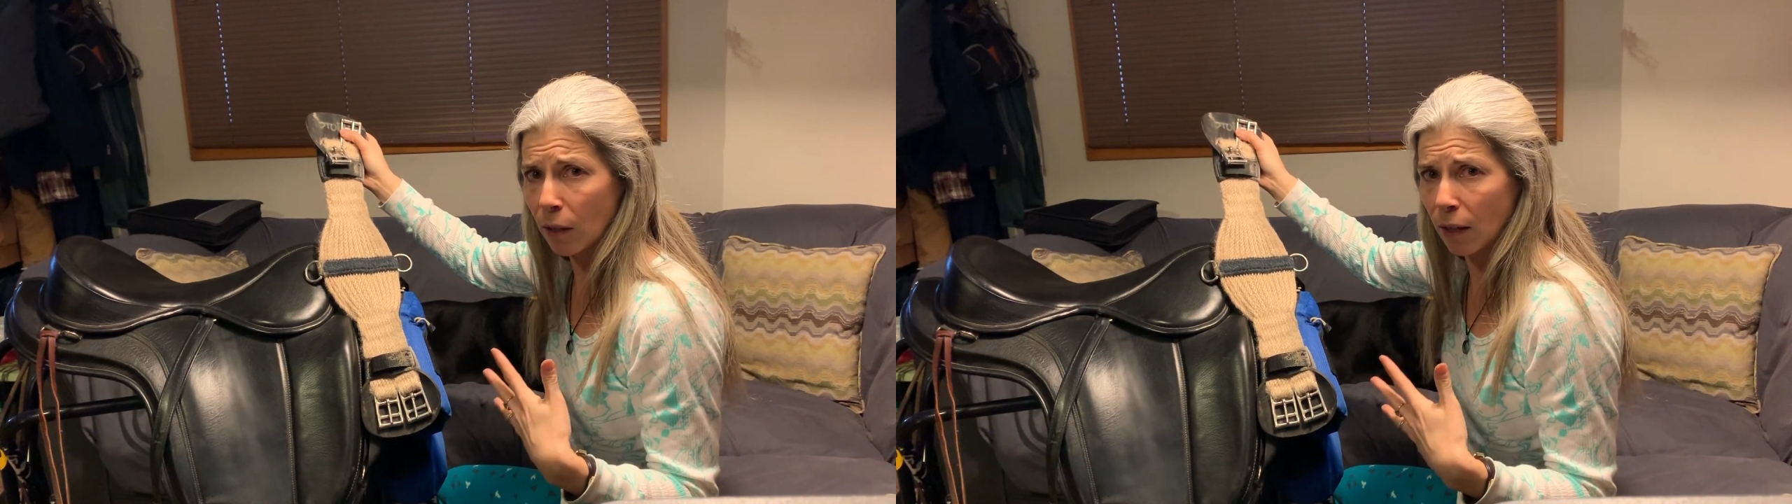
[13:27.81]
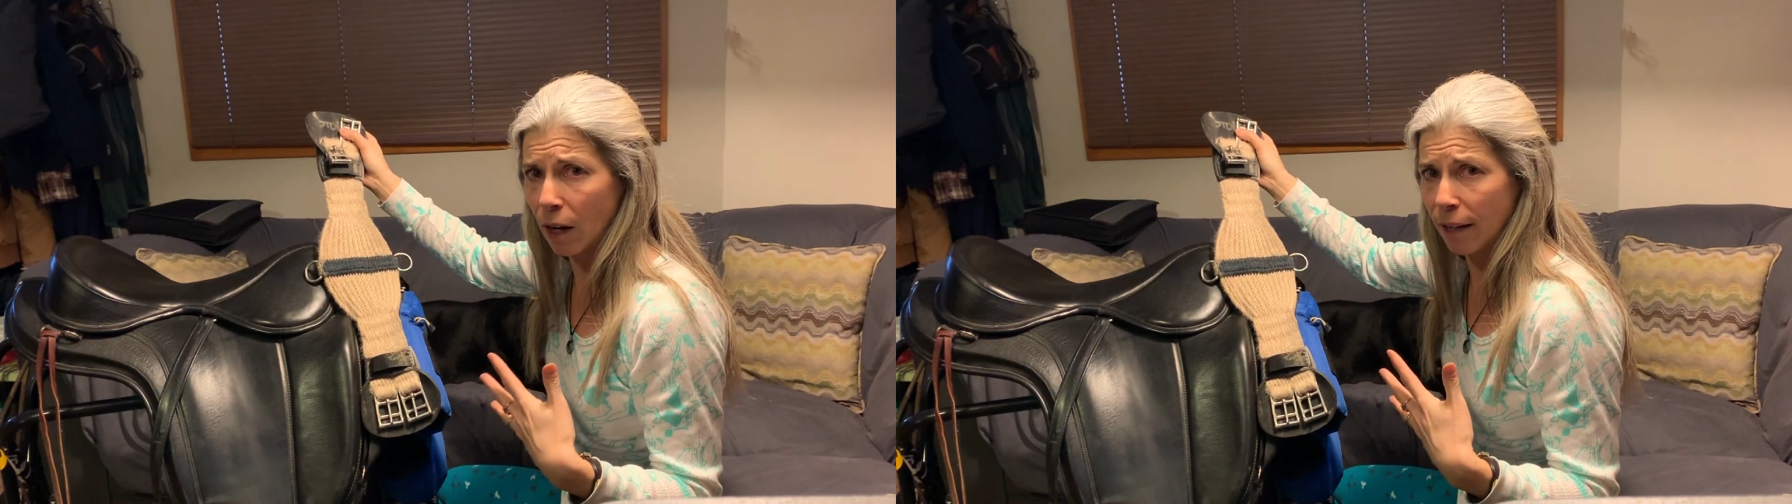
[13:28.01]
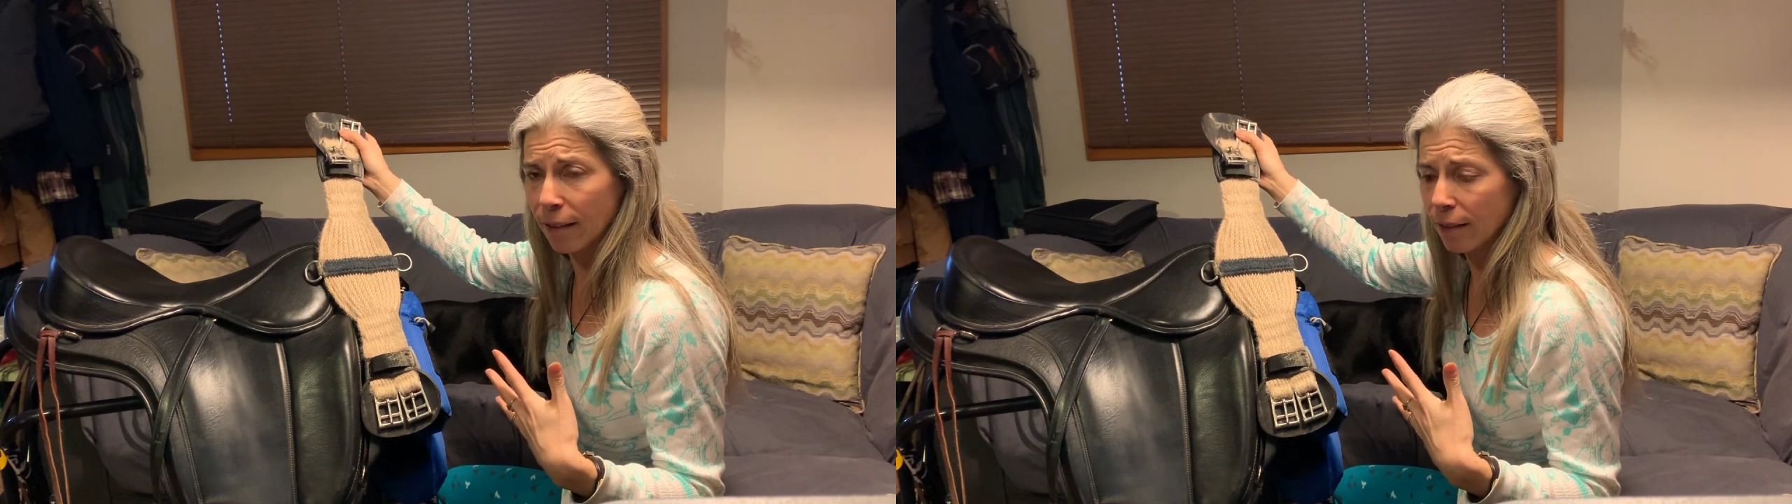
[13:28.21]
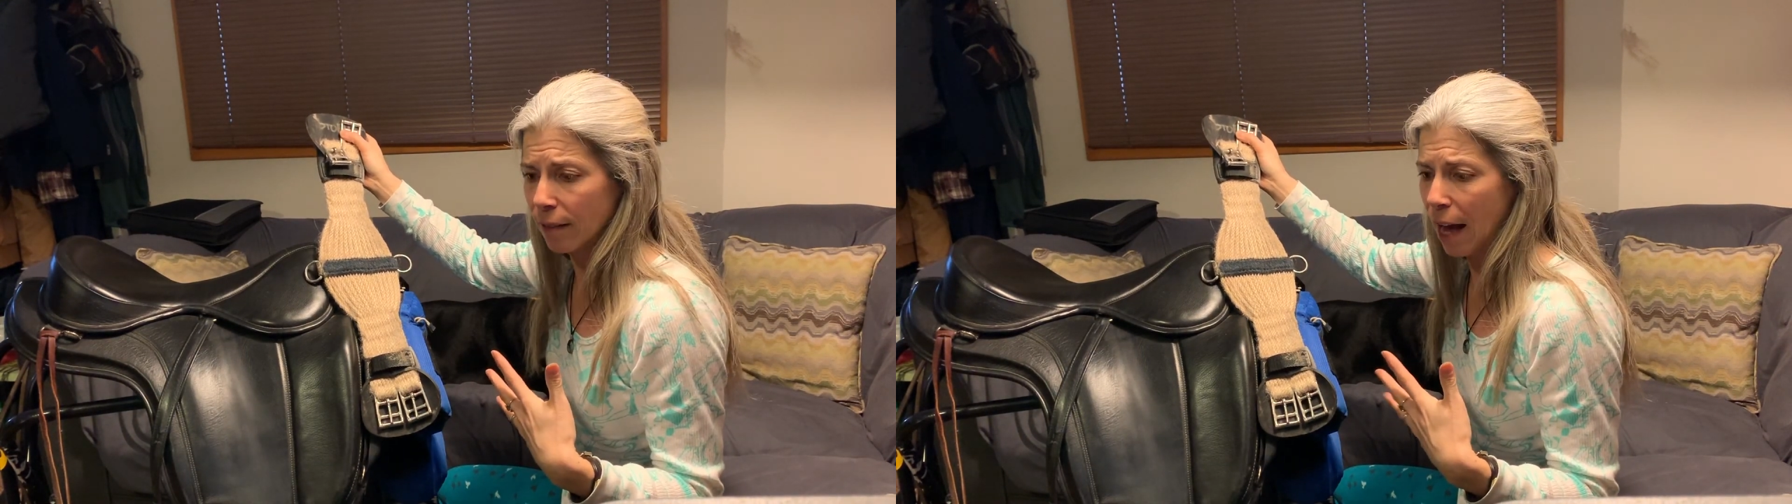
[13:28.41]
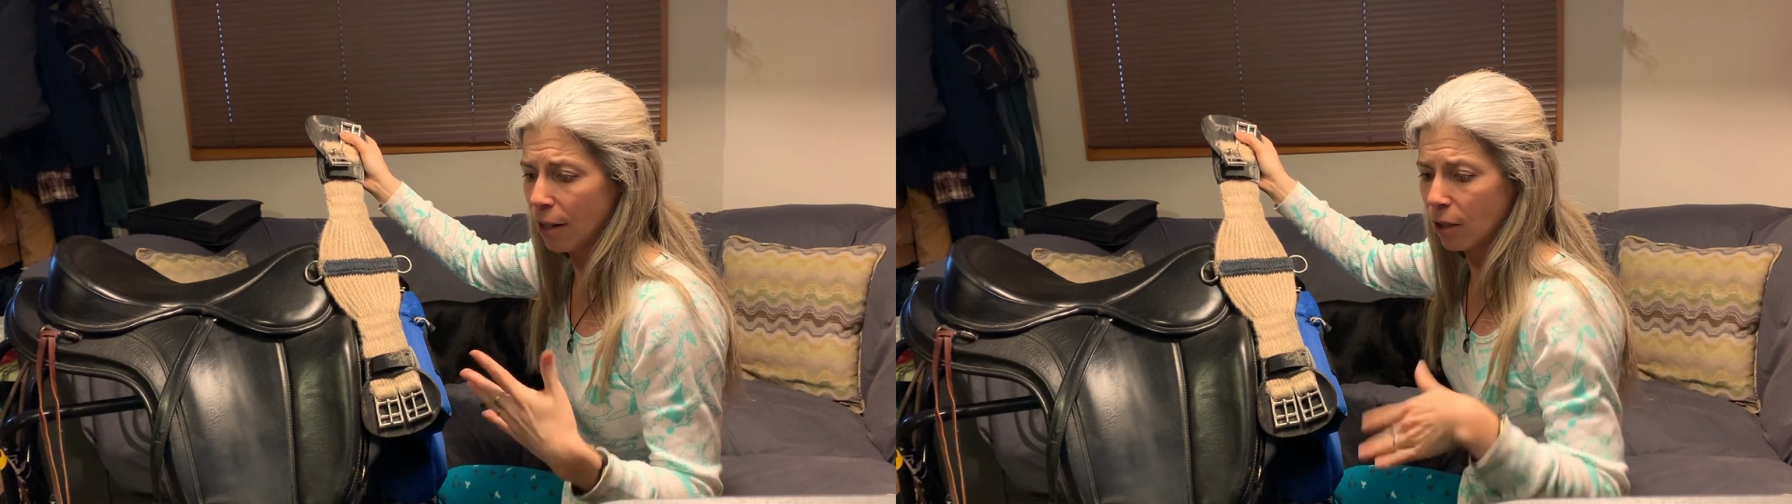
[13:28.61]
on the
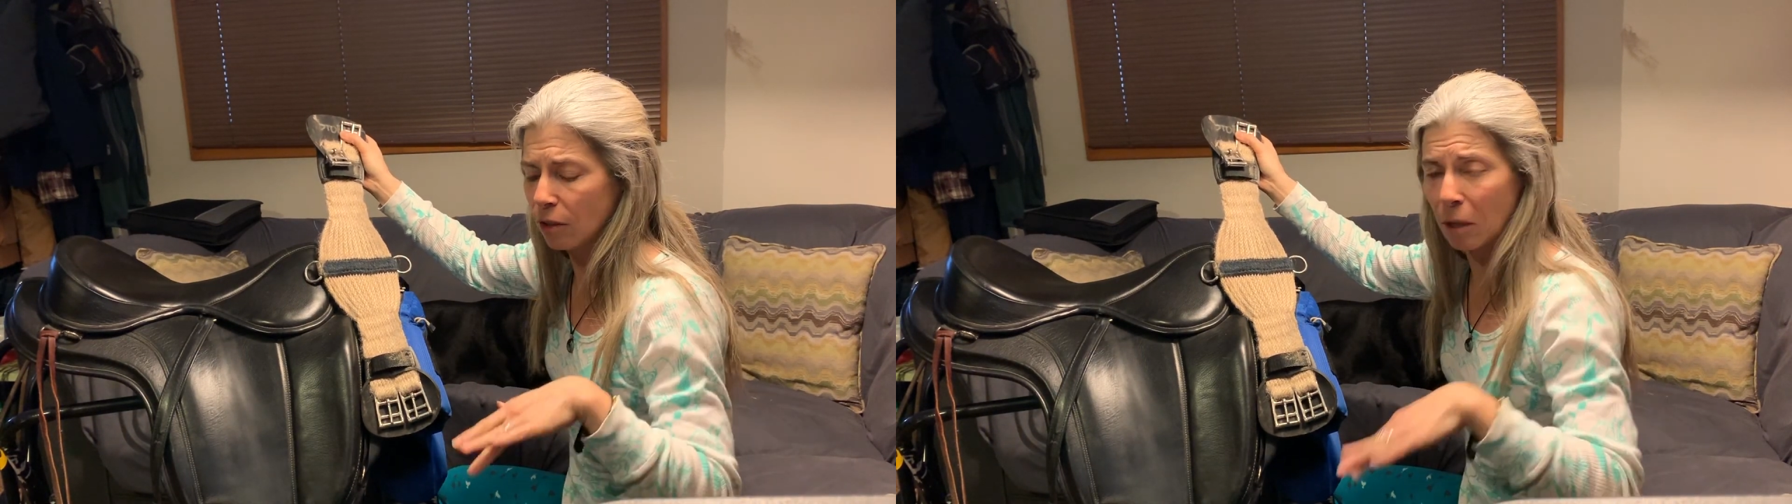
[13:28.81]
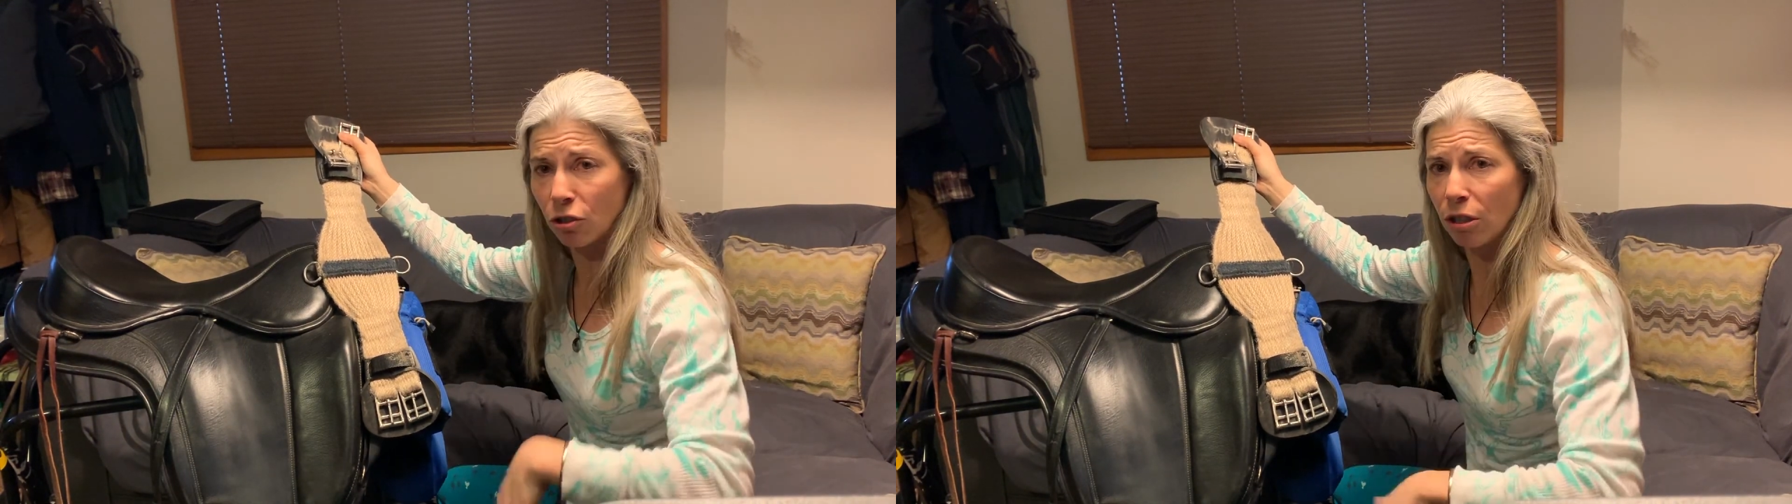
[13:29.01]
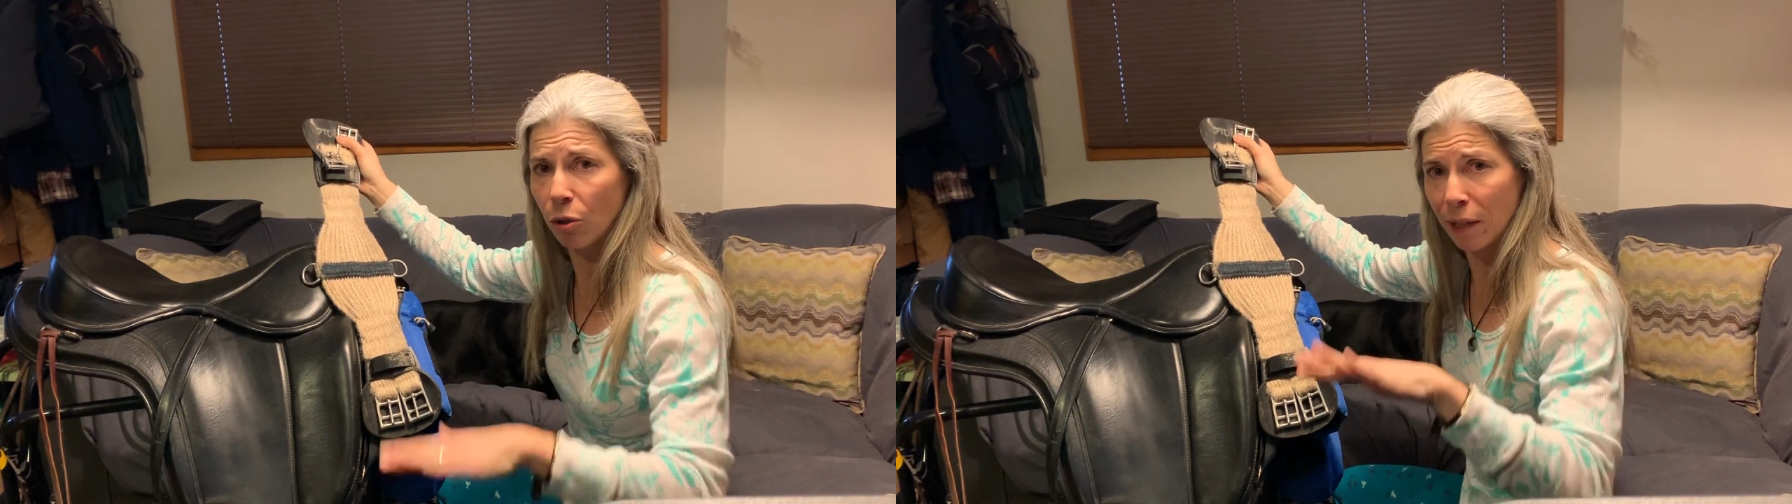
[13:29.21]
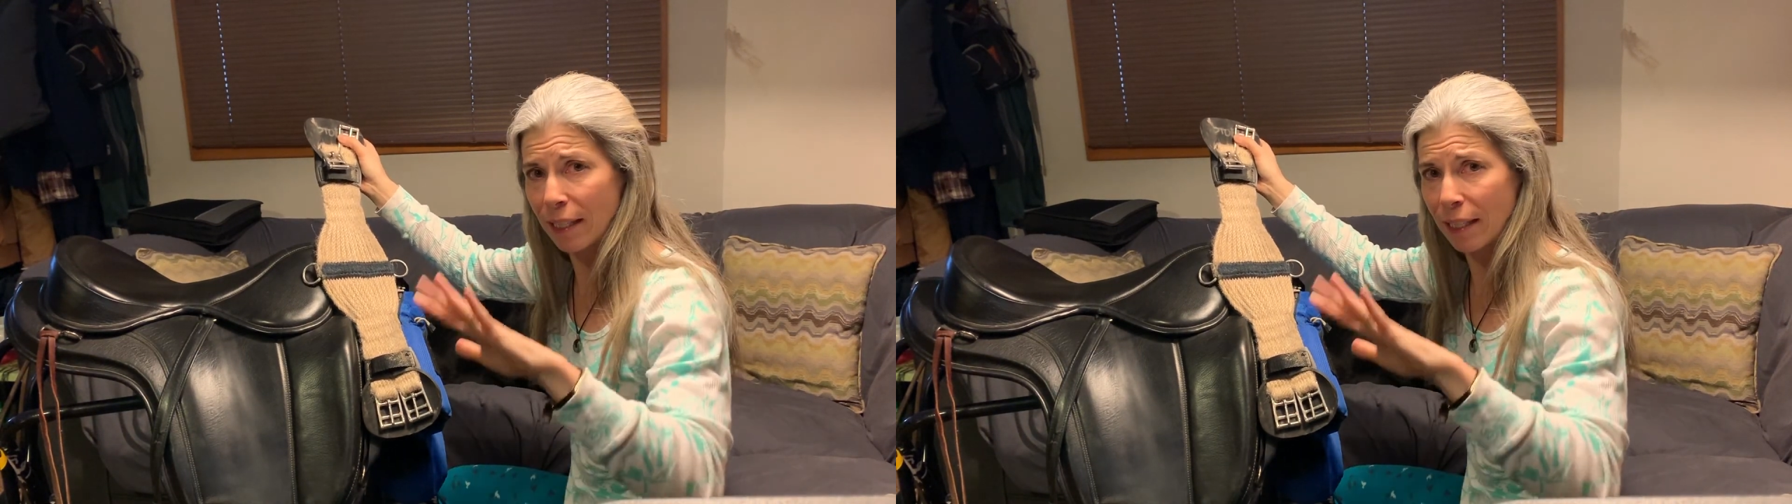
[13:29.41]
saddle, especially going